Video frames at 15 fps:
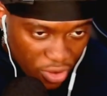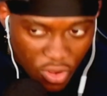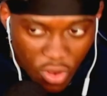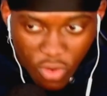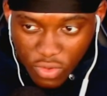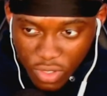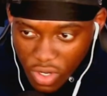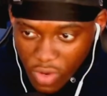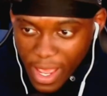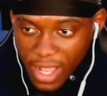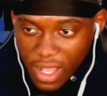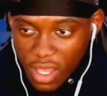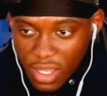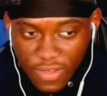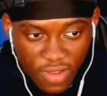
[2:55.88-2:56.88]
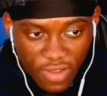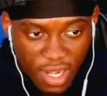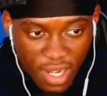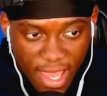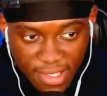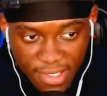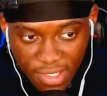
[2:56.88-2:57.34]
cold though, I can't even
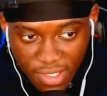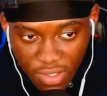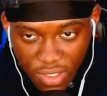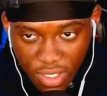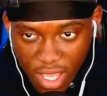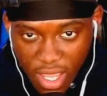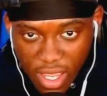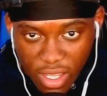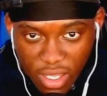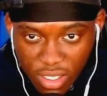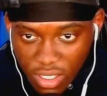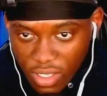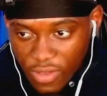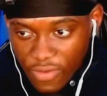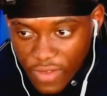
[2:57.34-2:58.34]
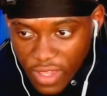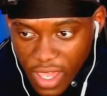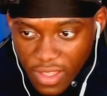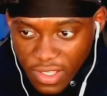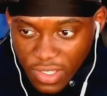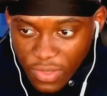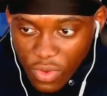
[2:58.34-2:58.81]
lie to you. Like, if a
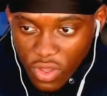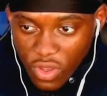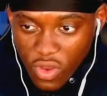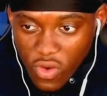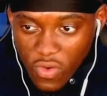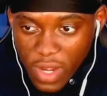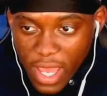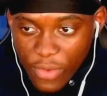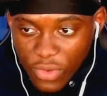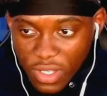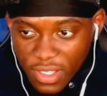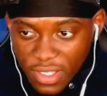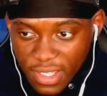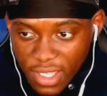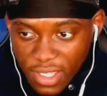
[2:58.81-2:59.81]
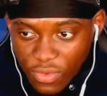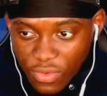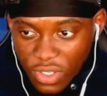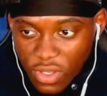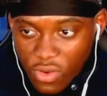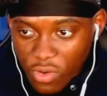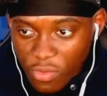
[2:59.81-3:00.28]
character weren't cold, I wouldn't say he was
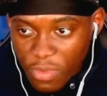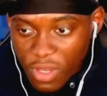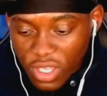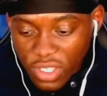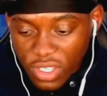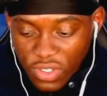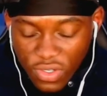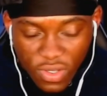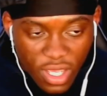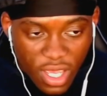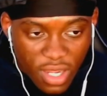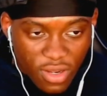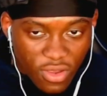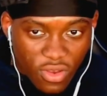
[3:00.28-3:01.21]
cold, but Ginjo kind of